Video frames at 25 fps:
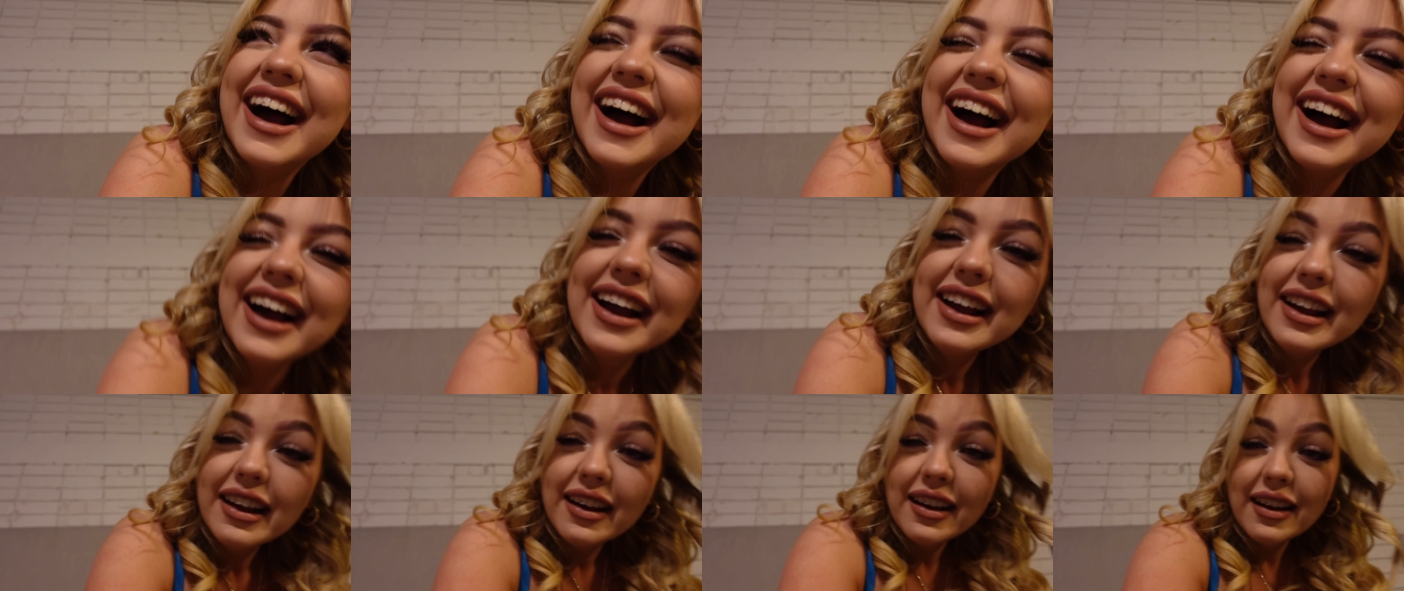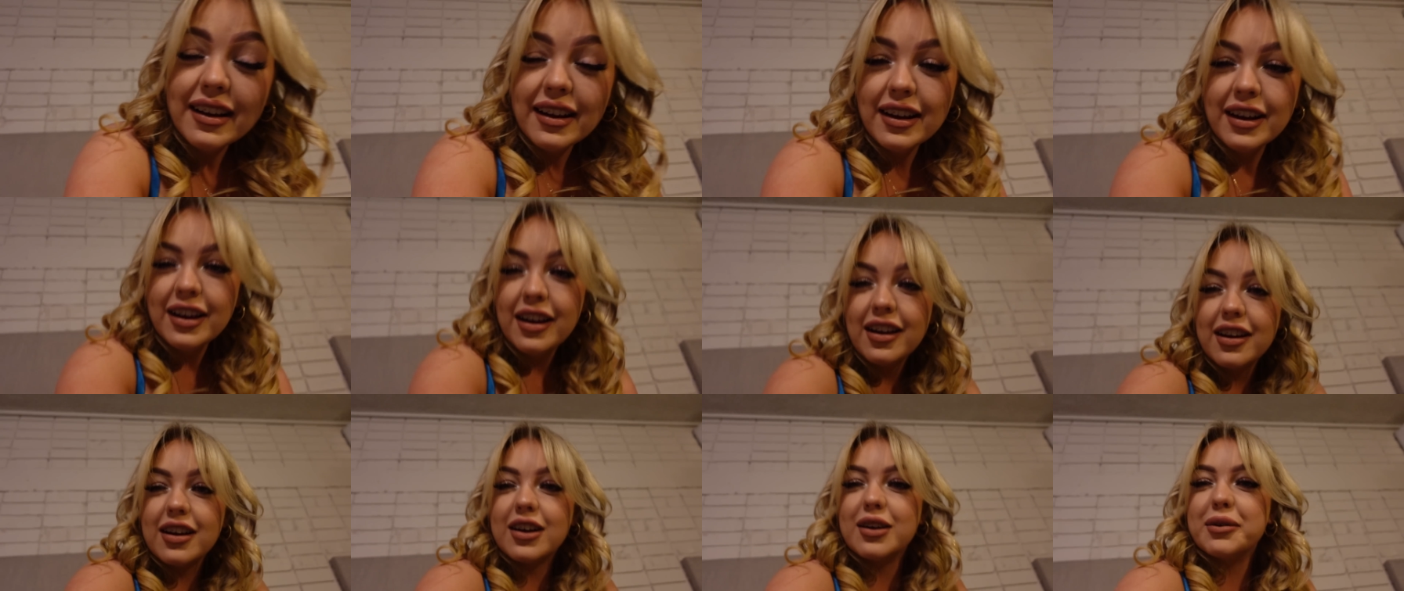oh
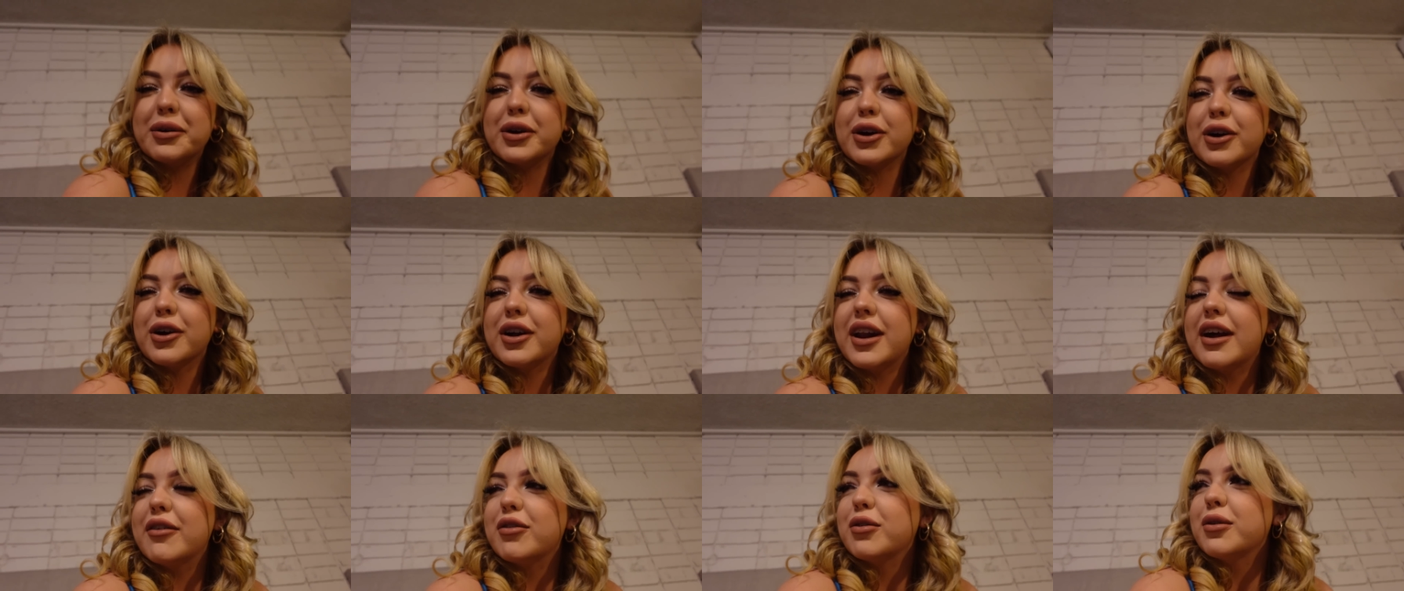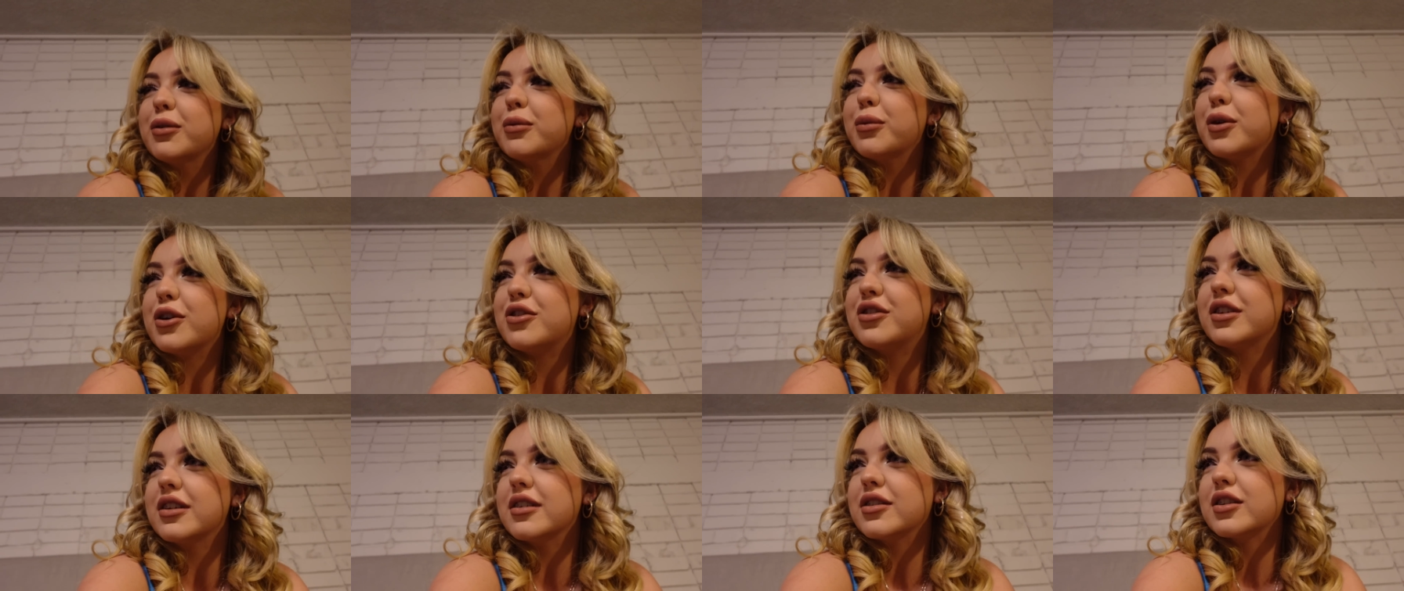my god! Everyone
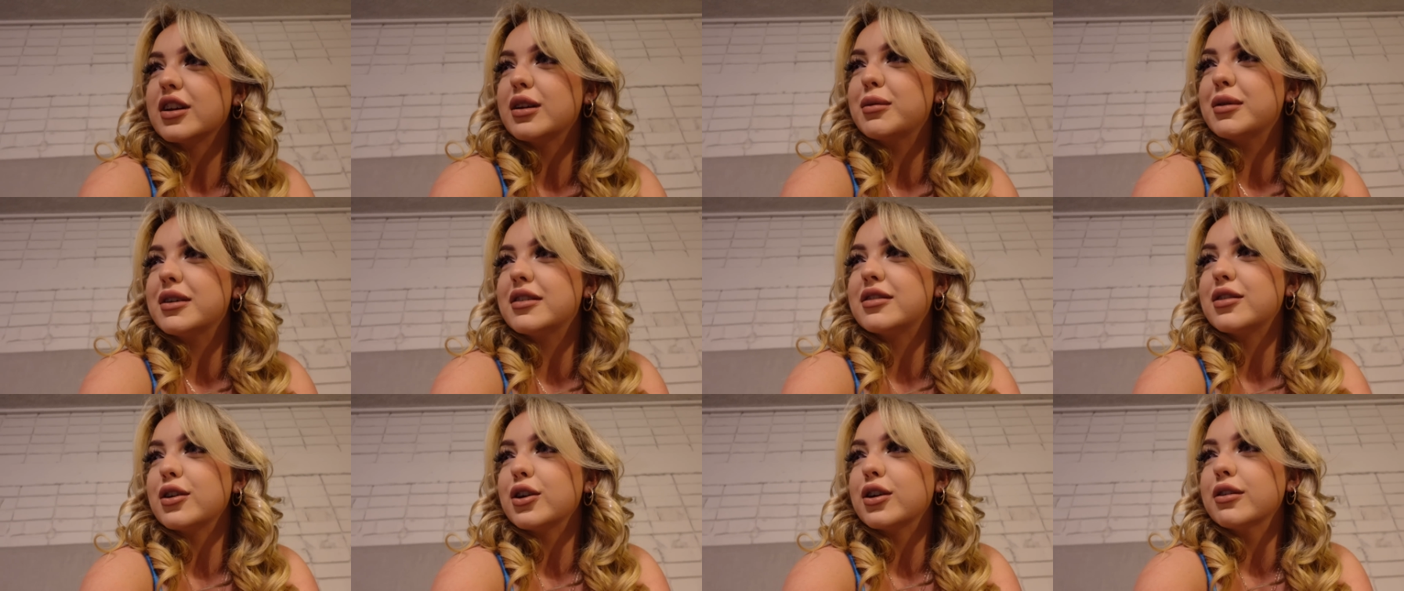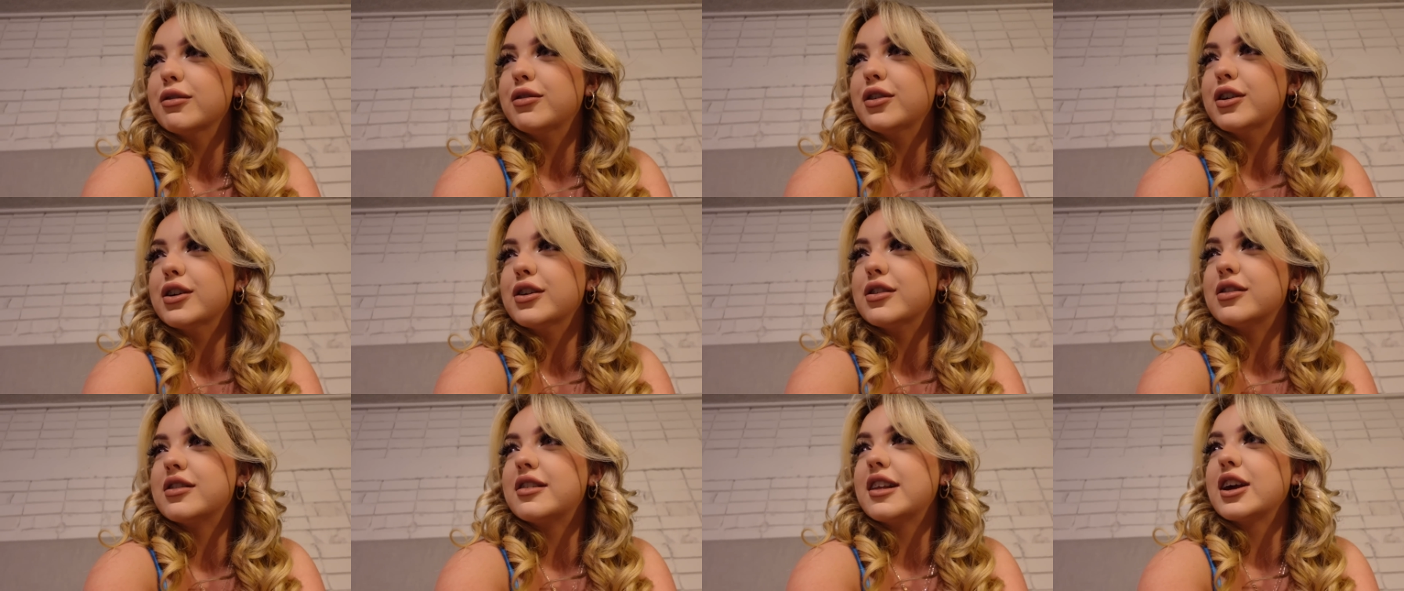watching is gonna be so
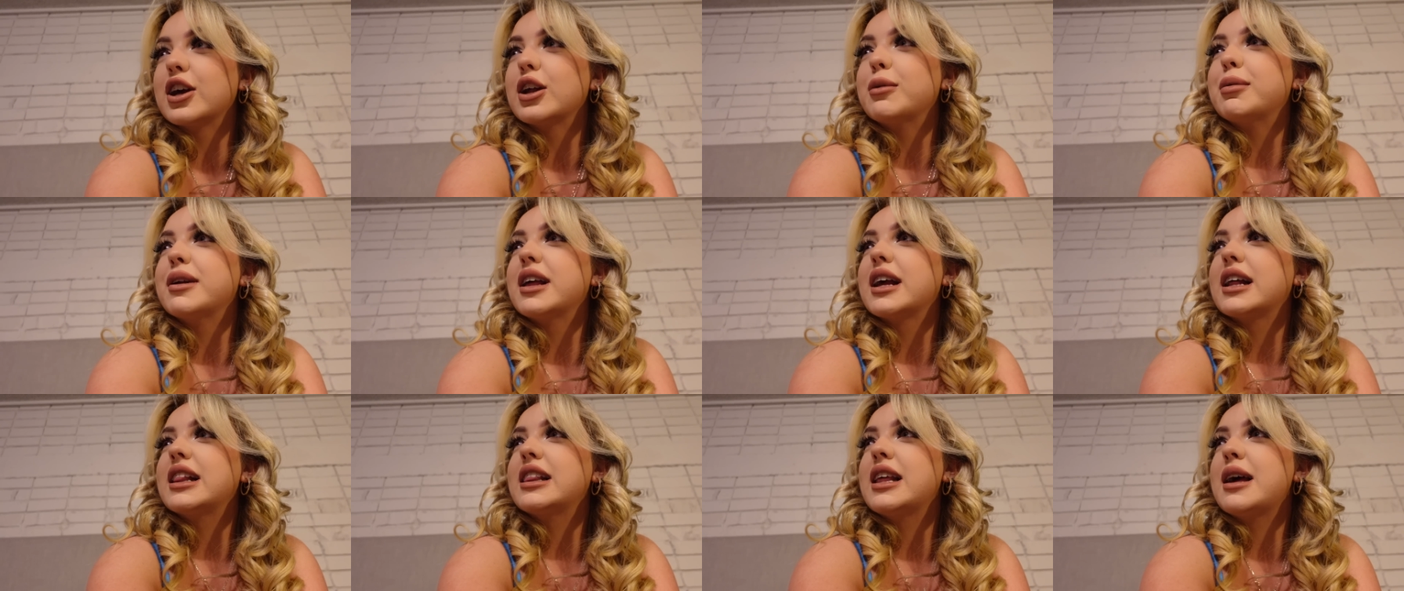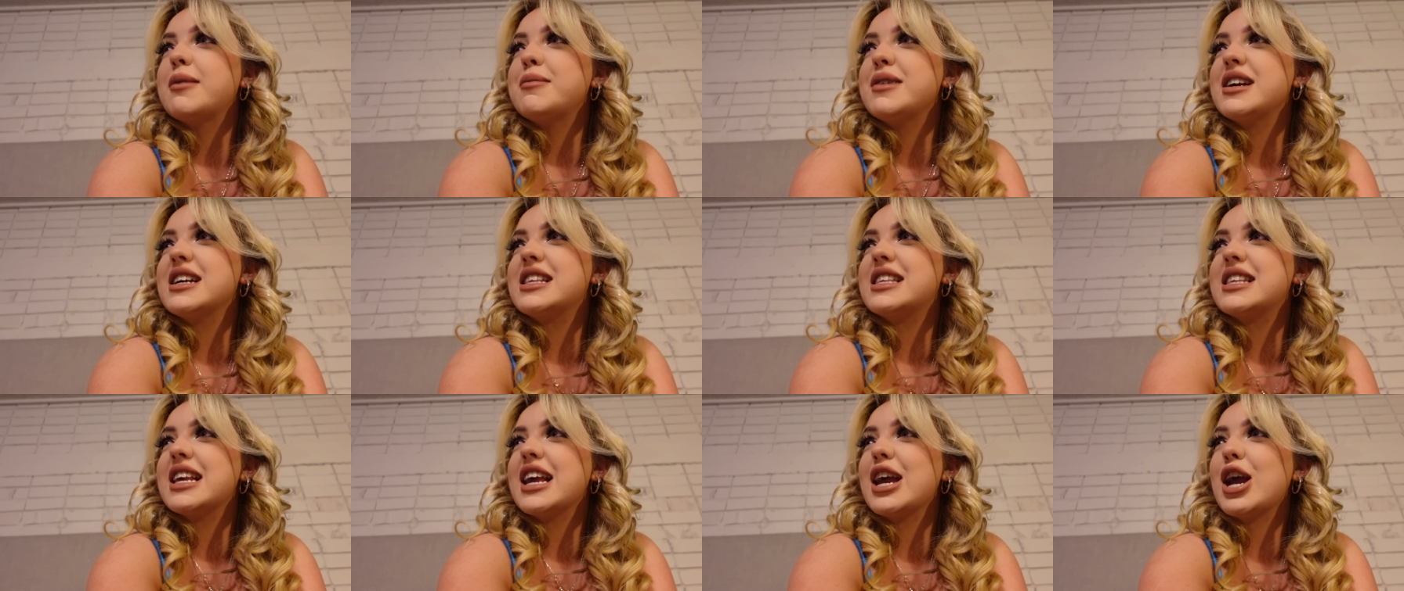confused. They're gonna be like, "Let
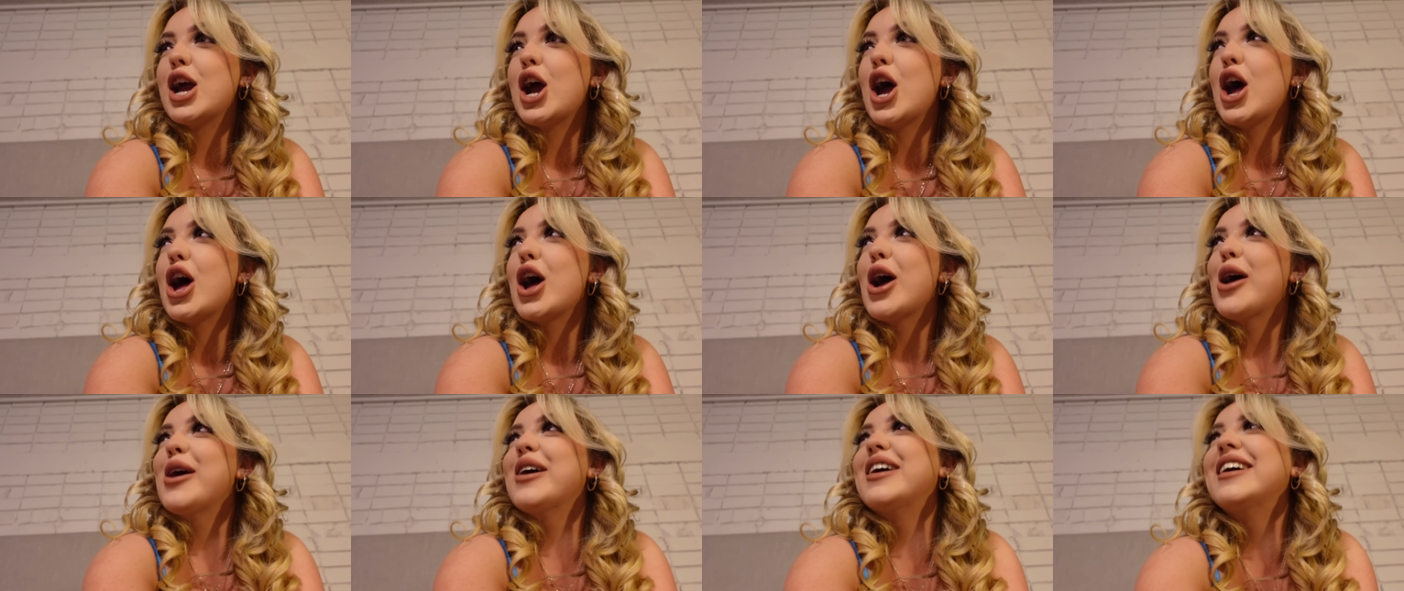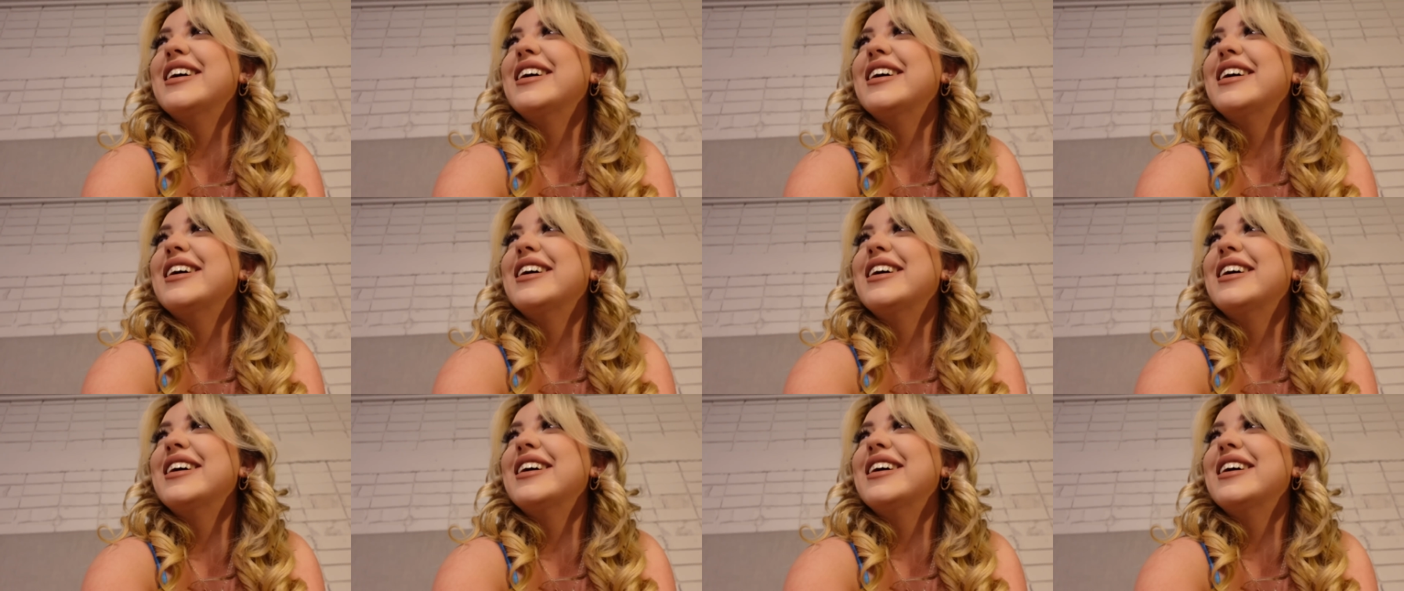me see her."